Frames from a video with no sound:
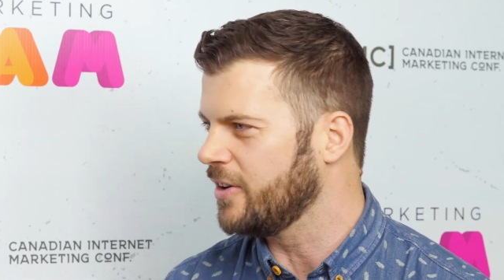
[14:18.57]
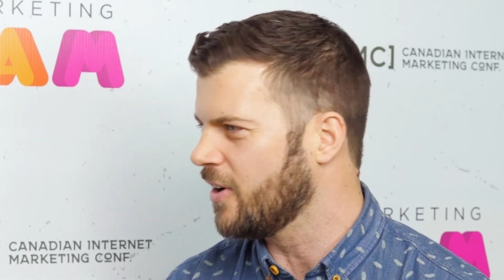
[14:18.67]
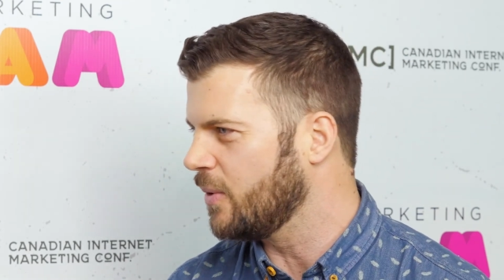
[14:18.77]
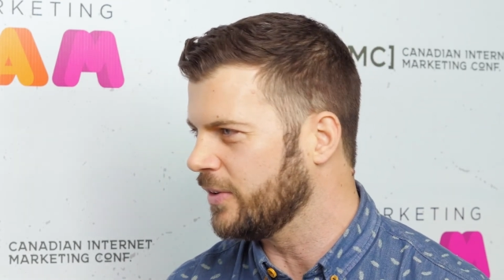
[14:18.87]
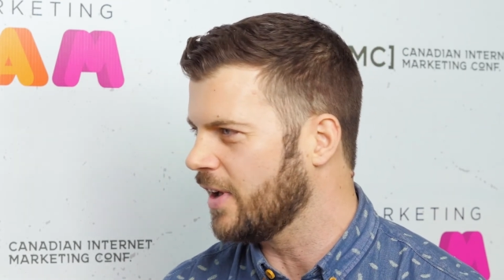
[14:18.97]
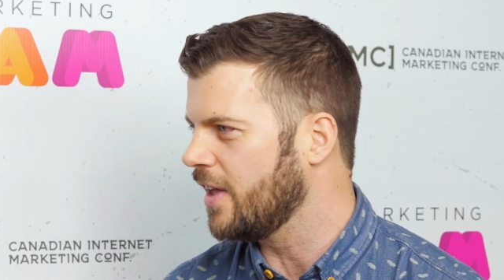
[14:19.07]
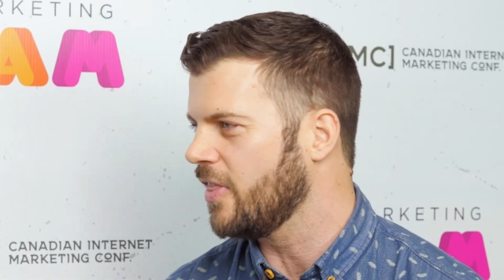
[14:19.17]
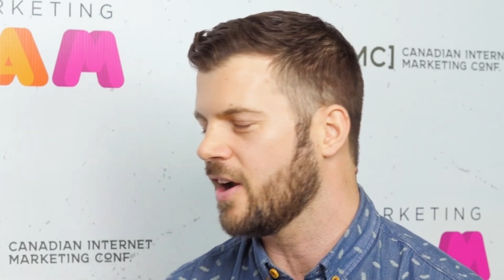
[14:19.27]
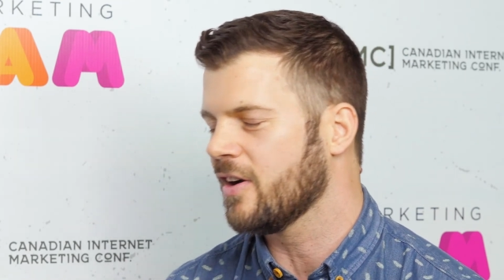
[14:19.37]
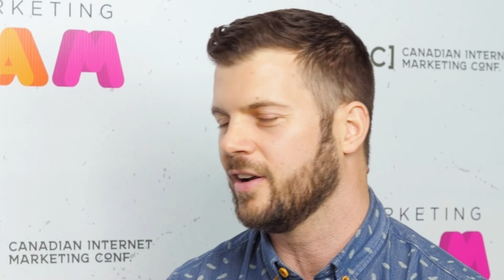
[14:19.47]
You're always on
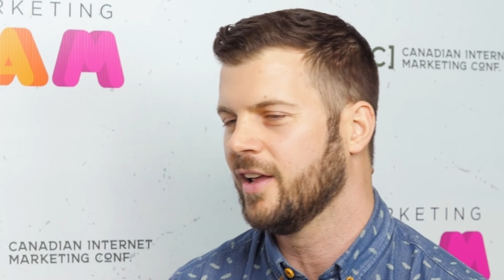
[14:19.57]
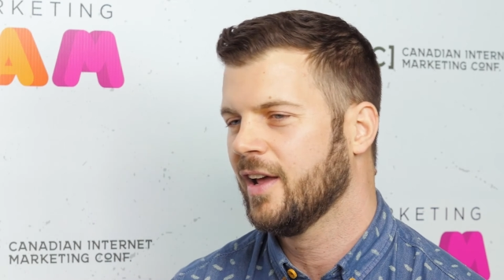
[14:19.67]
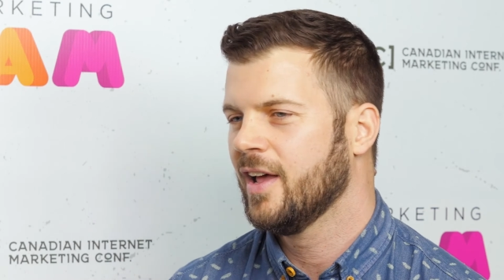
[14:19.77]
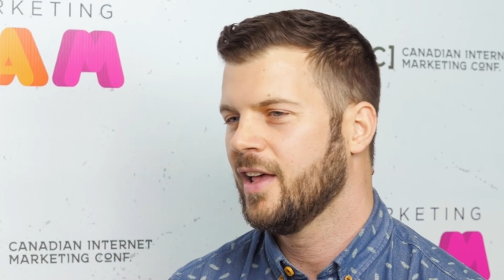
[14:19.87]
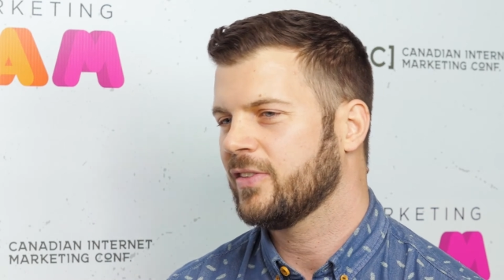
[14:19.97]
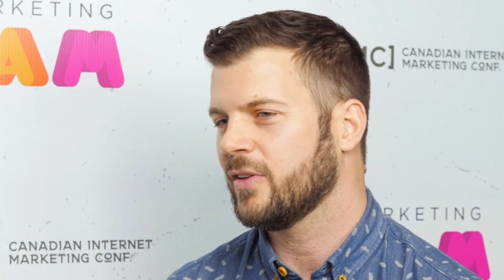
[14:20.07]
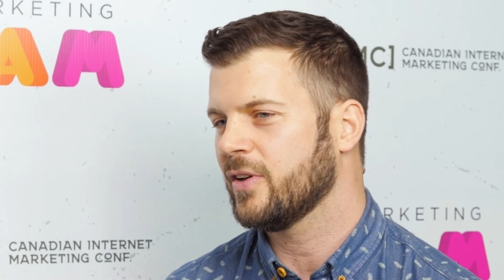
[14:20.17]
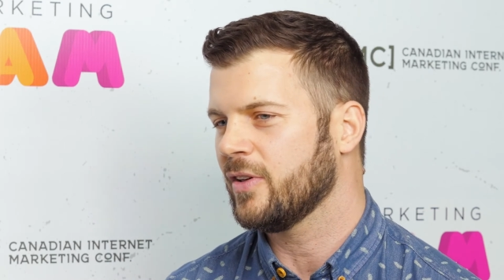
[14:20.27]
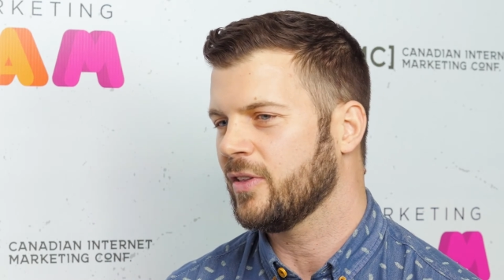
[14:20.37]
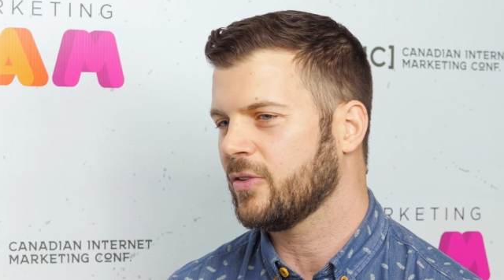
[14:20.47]
there, and so
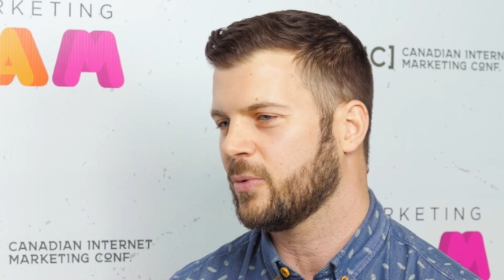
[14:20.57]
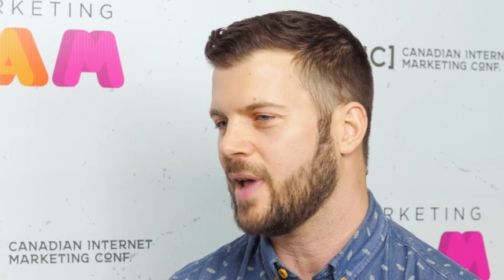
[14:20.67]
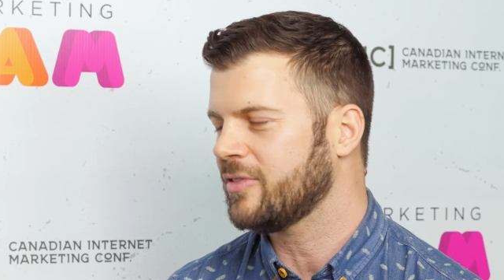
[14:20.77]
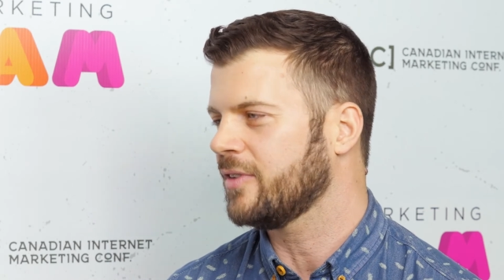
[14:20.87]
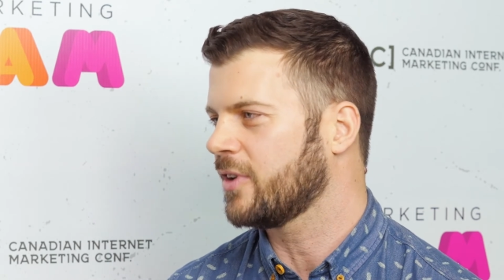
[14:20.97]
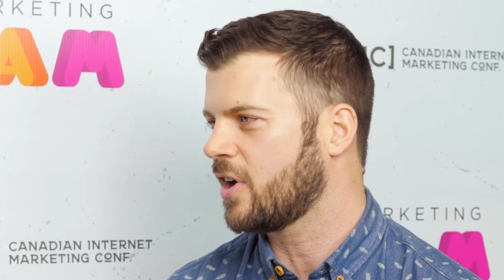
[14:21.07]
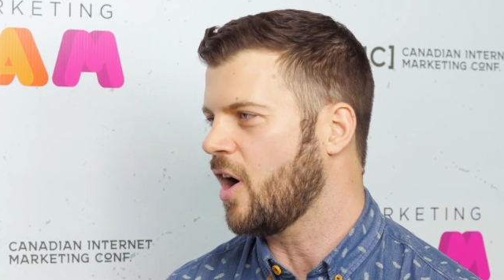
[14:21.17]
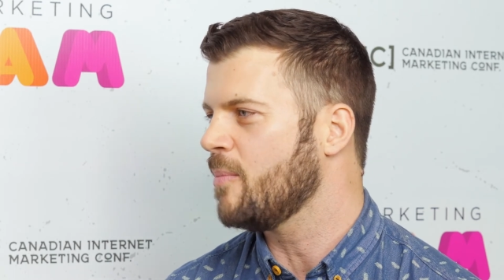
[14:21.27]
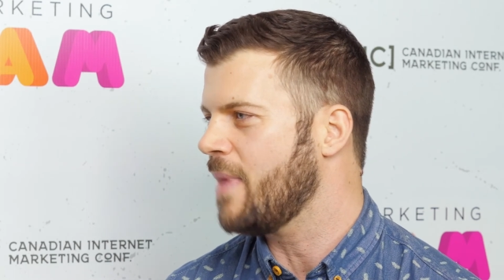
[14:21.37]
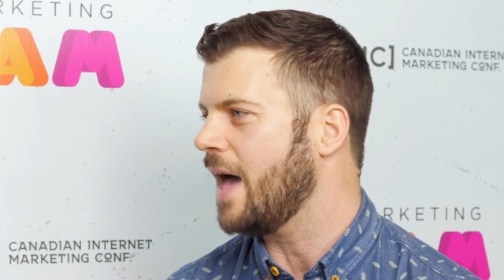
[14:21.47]
we have to
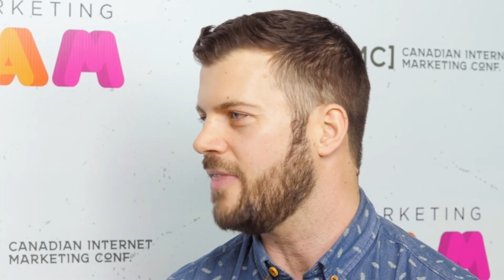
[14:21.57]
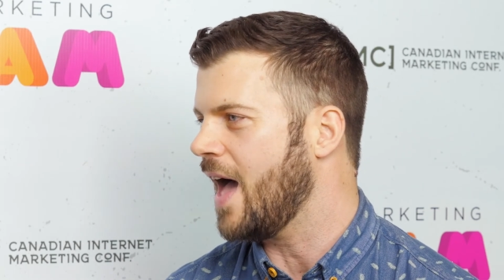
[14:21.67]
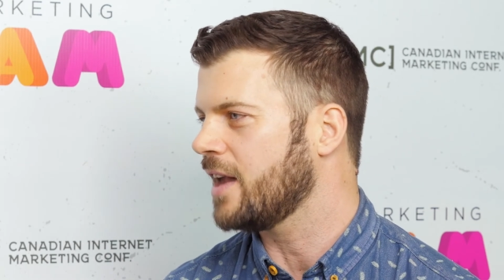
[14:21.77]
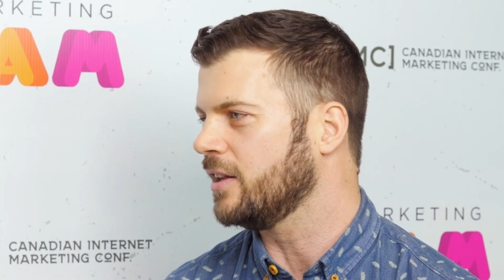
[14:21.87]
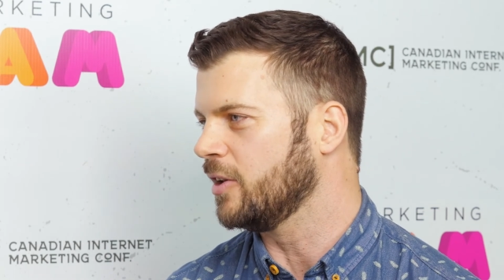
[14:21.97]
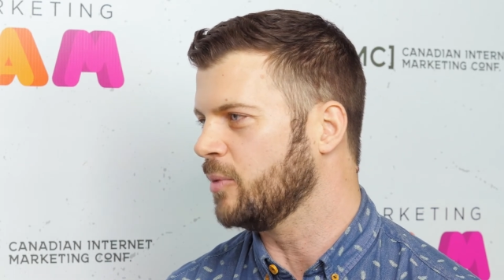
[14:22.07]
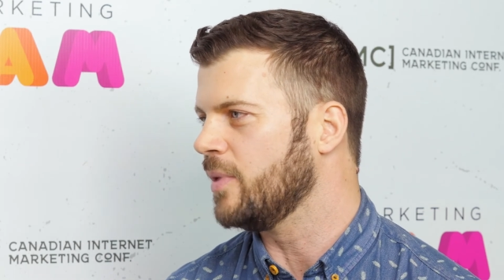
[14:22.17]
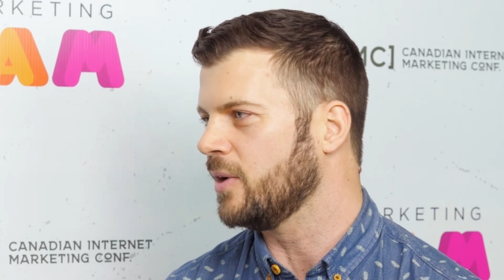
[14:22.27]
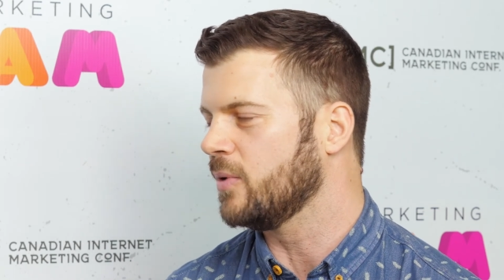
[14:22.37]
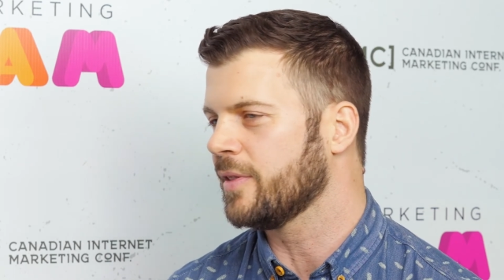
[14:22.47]
combat that a little
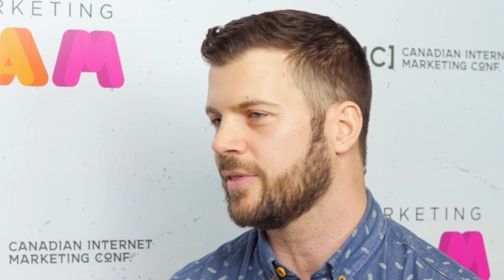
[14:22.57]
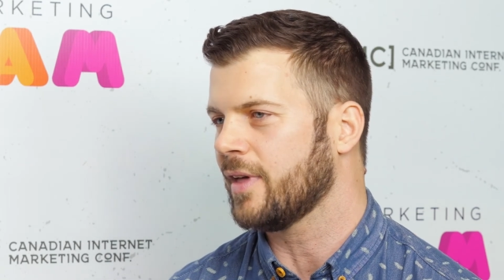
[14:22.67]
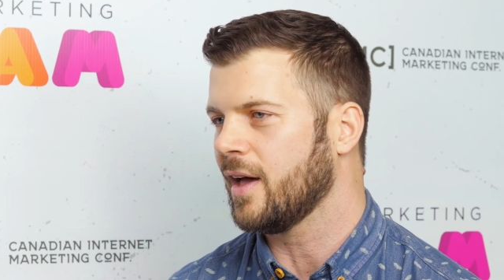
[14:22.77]
bit with